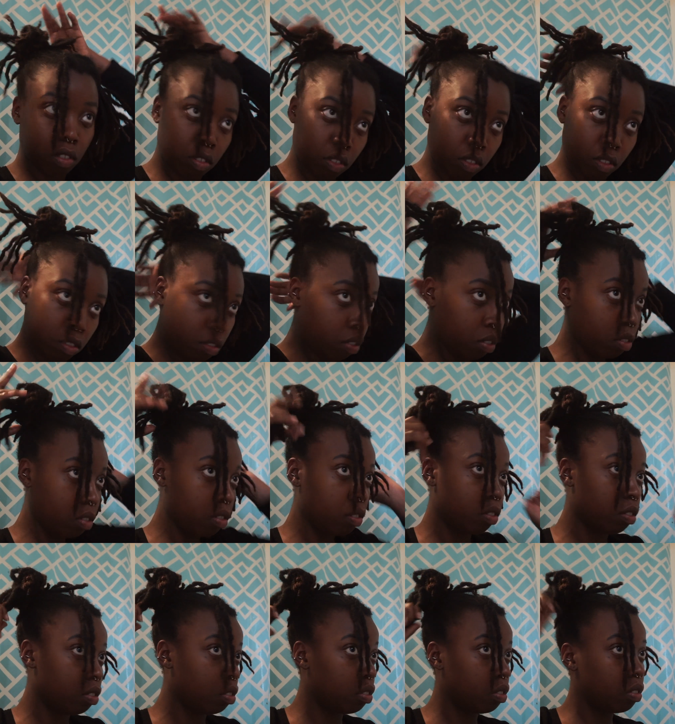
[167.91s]
what I like to
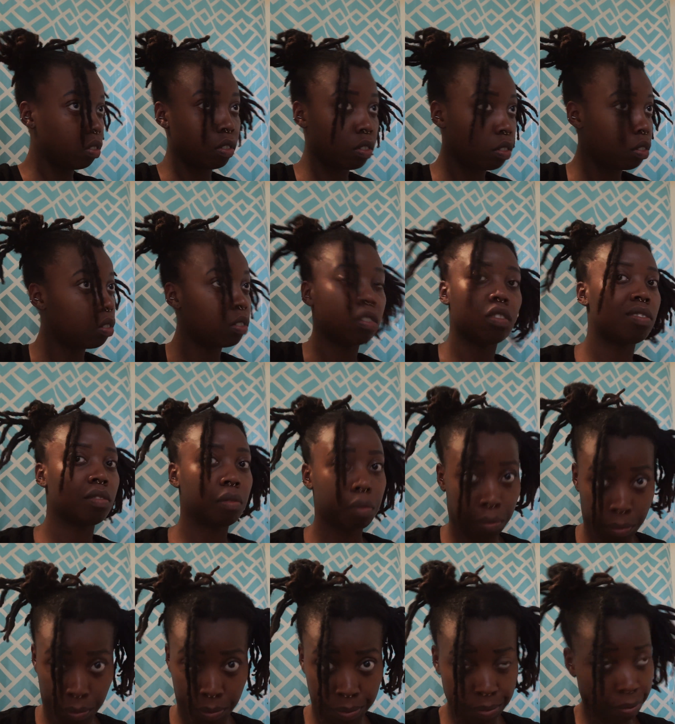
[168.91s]
do is pull
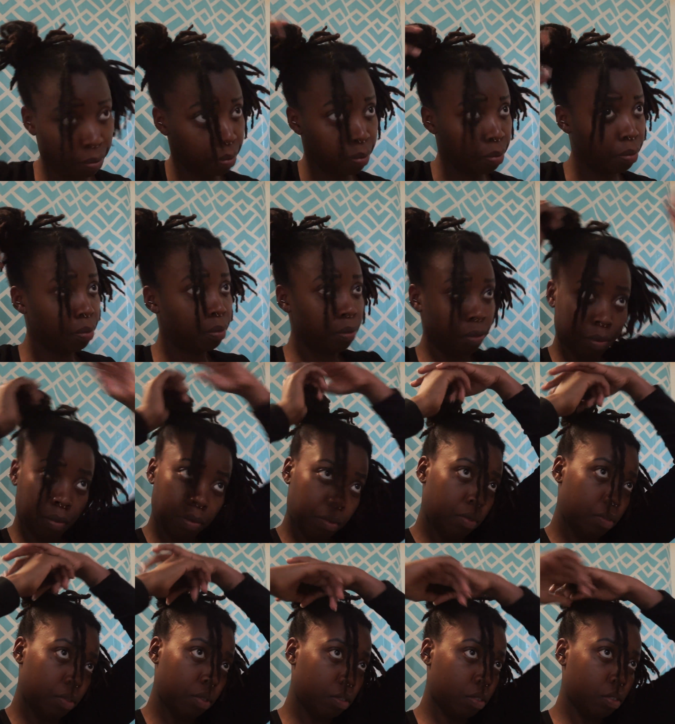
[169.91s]
the bands and just kind
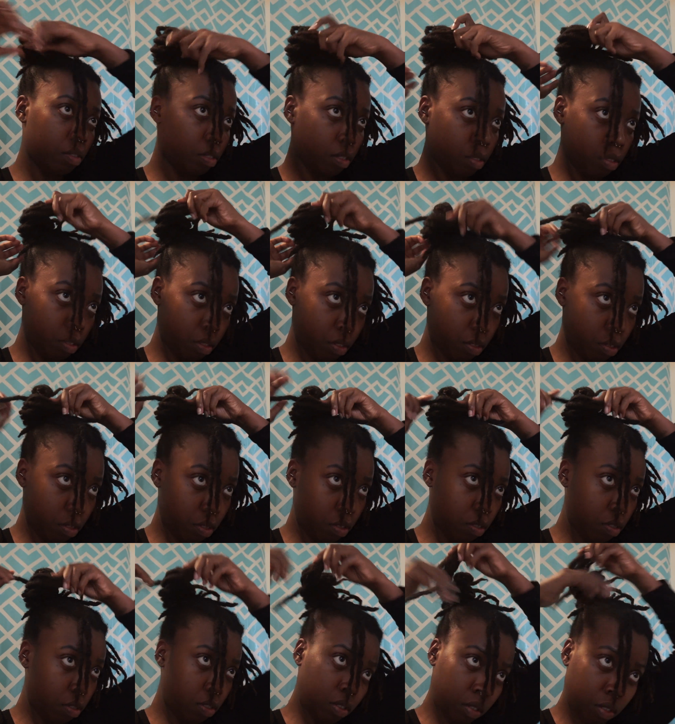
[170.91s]
of tuck them
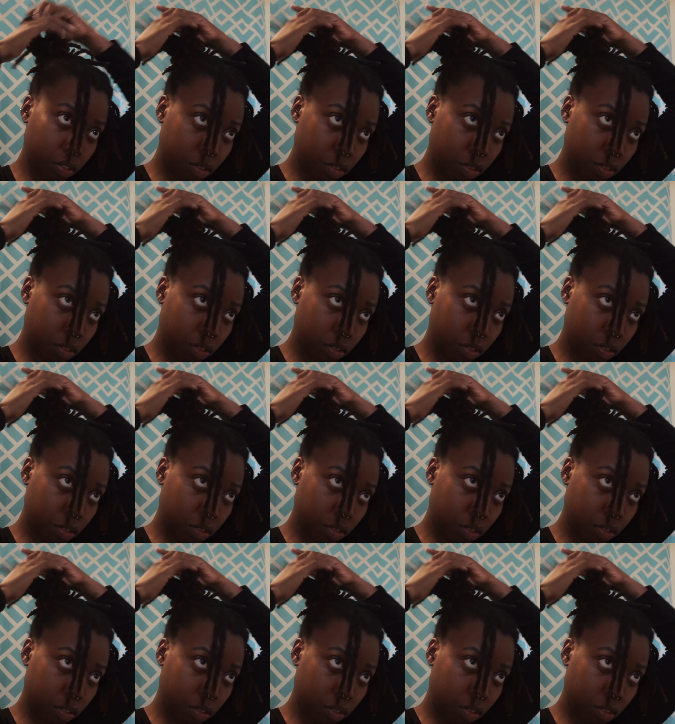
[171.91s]
in,